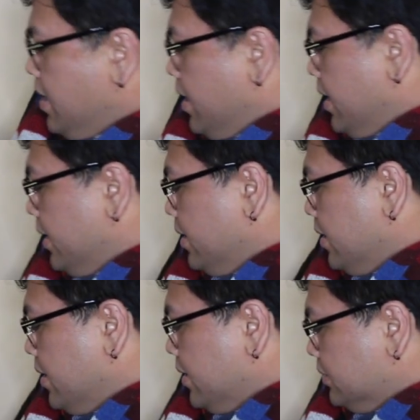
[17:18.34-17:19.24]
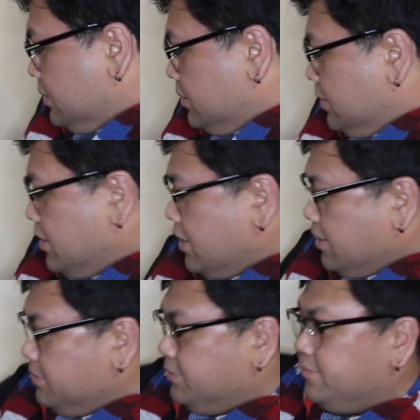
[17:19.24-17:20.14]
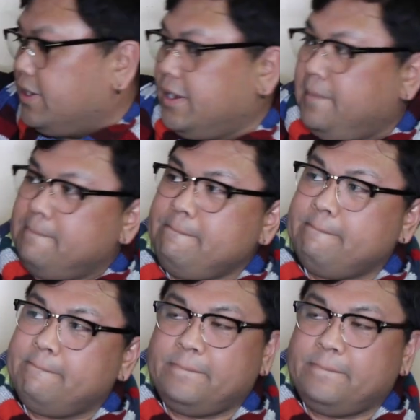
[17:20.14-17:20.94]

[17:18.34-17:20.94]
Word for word: I got comes from